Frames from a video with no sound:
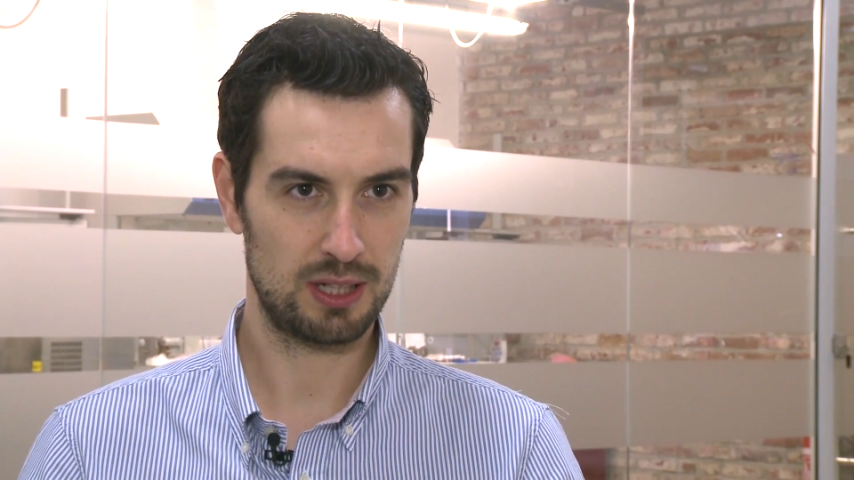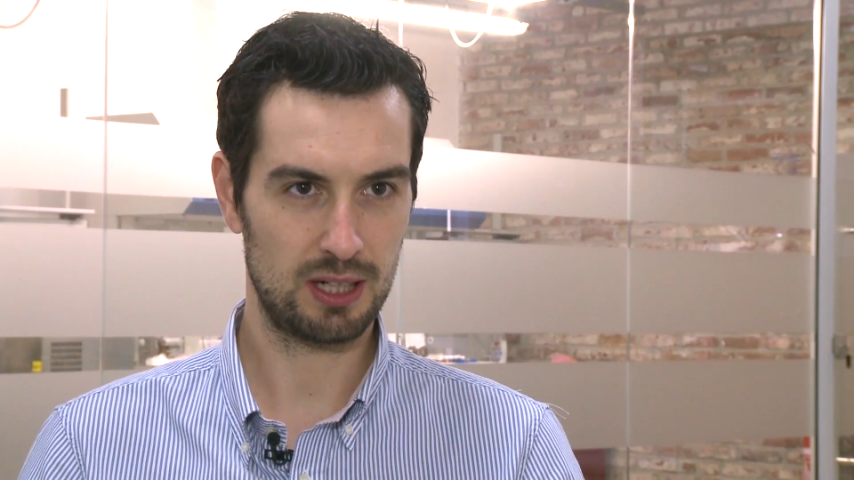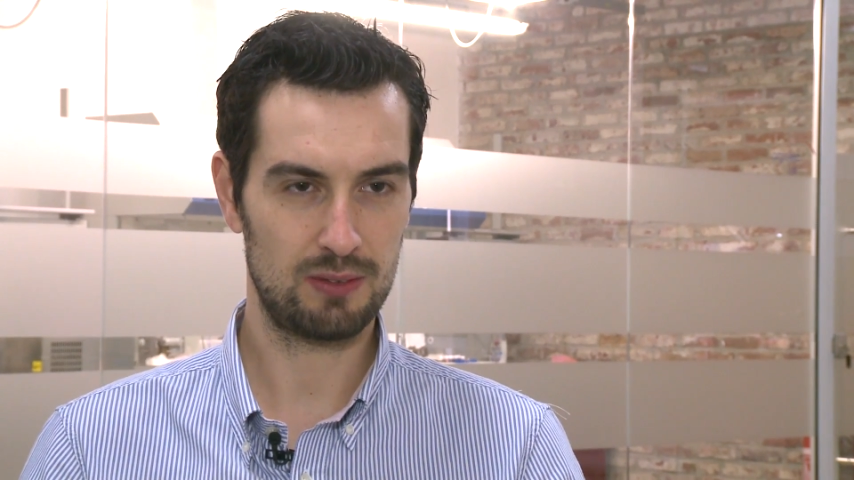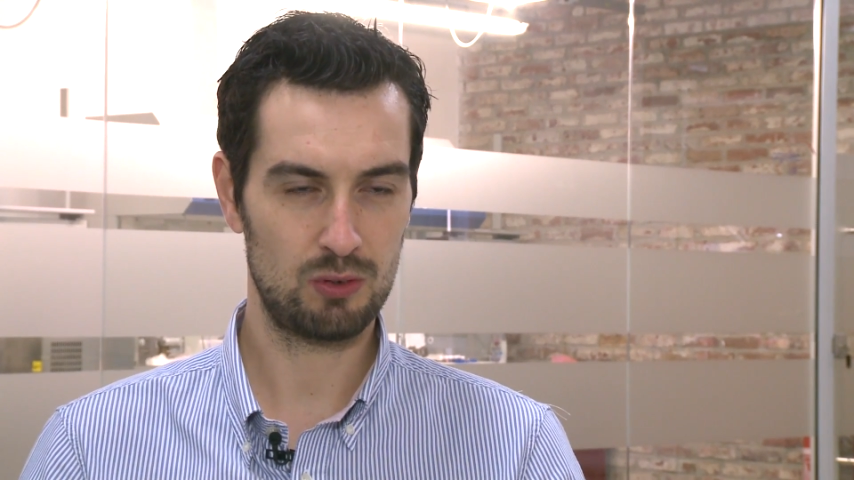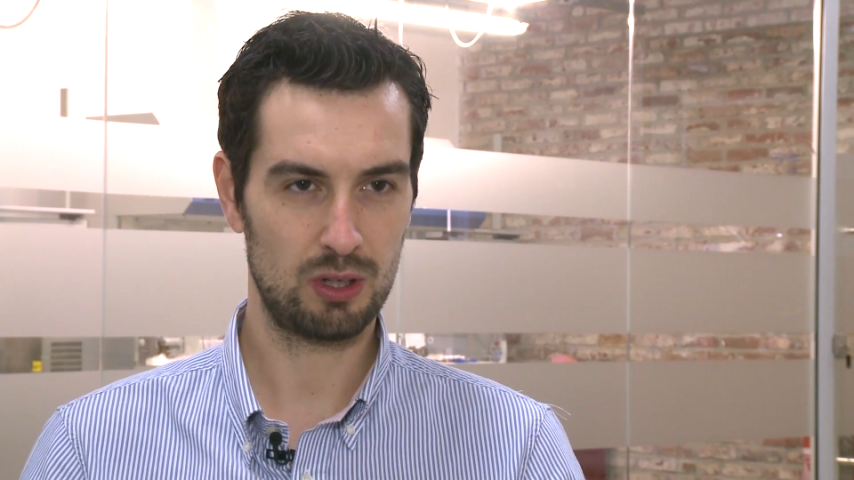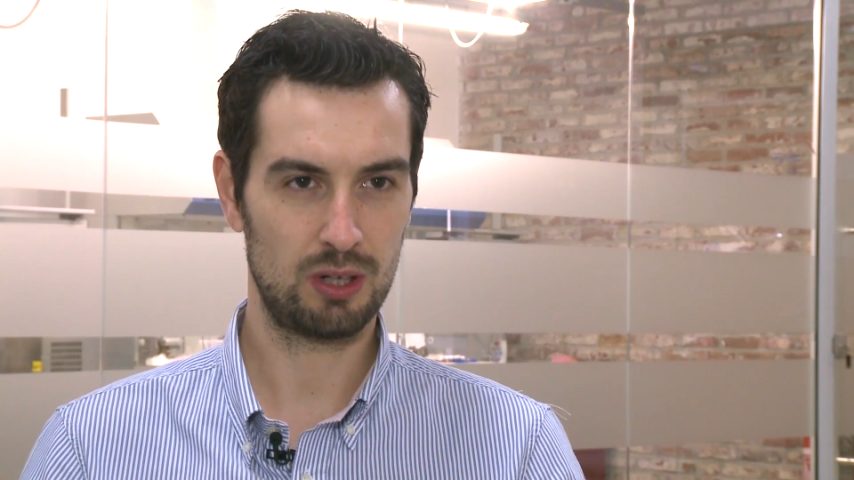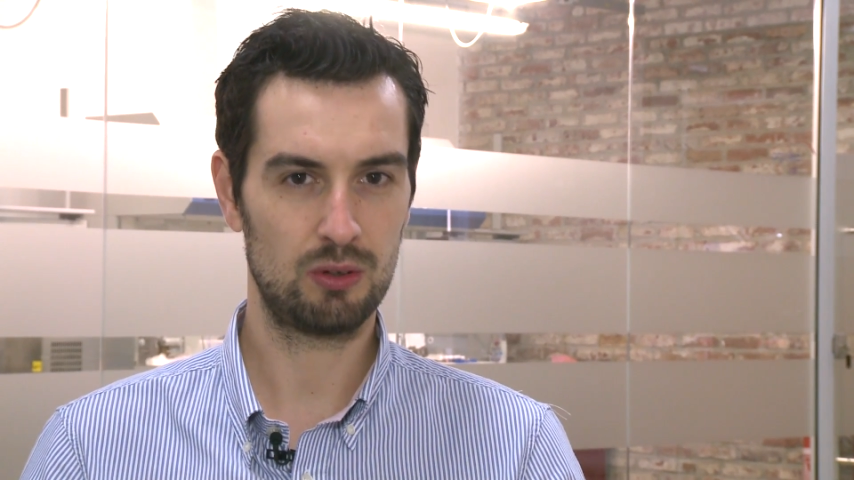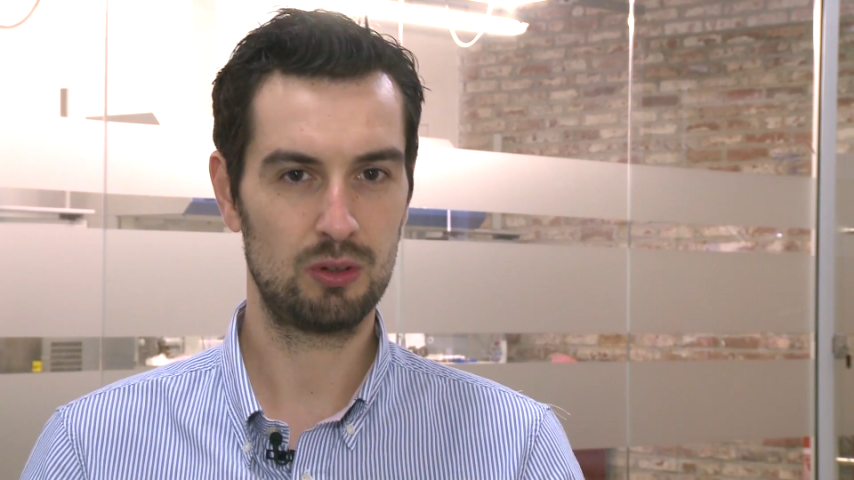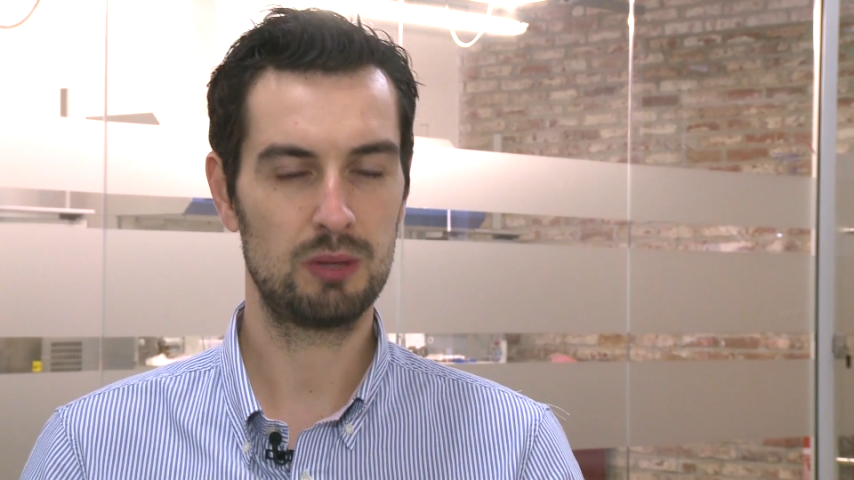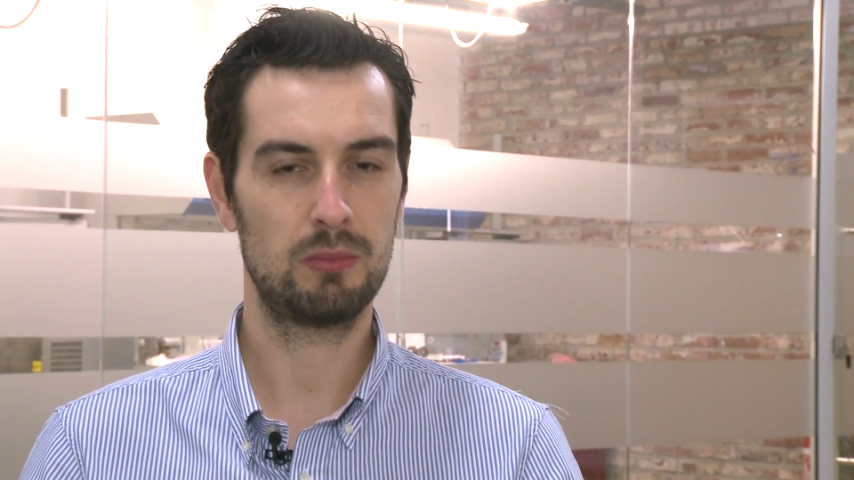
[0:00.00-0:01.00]
Understanding
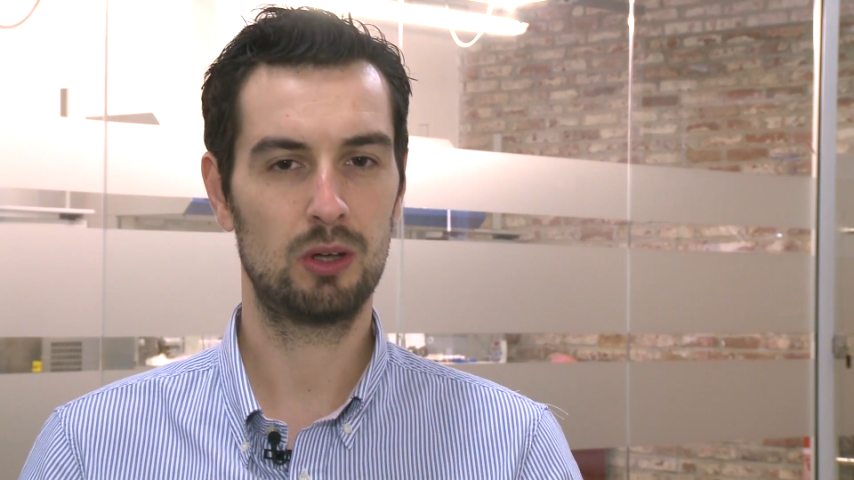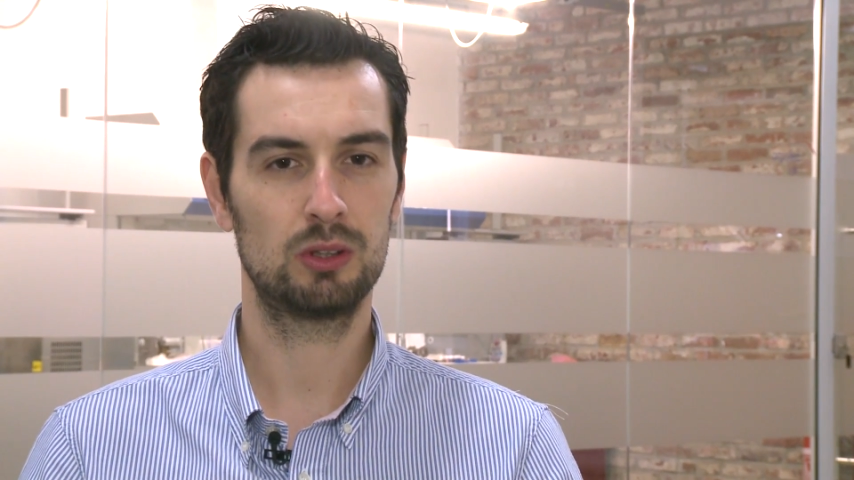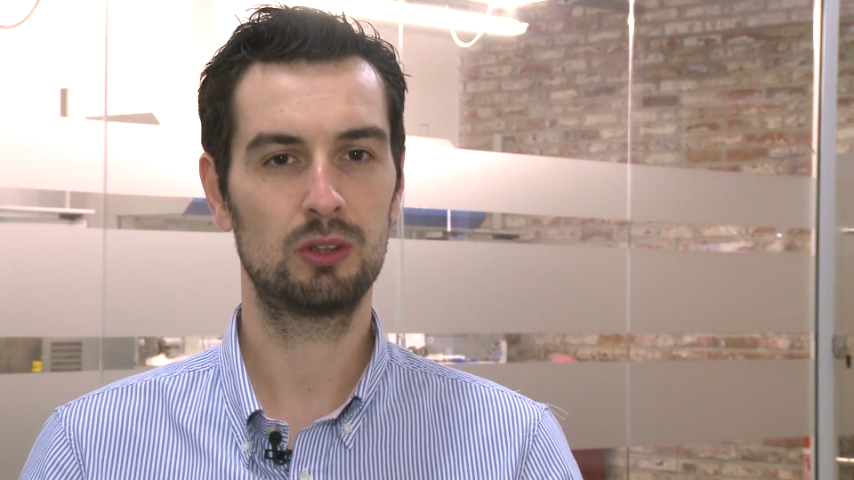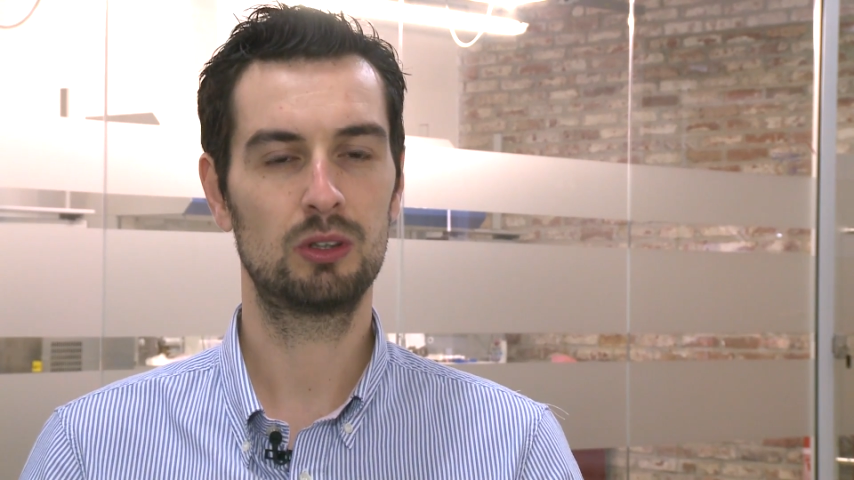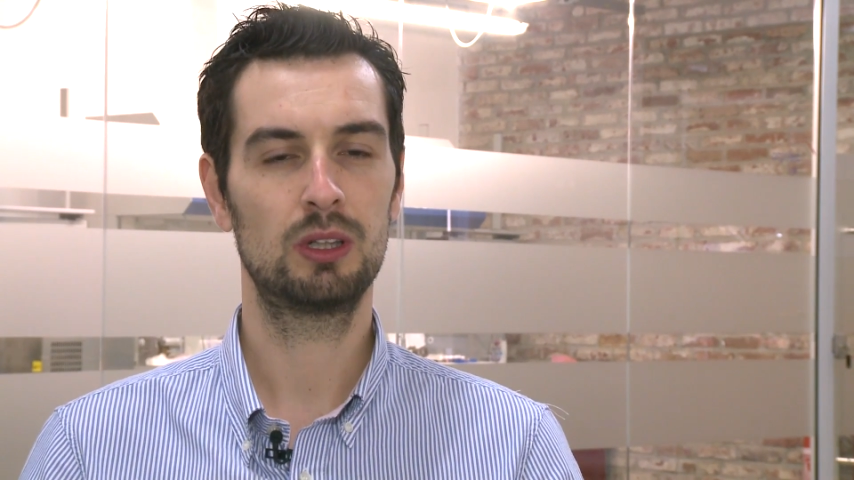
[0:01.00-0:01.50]
that small scale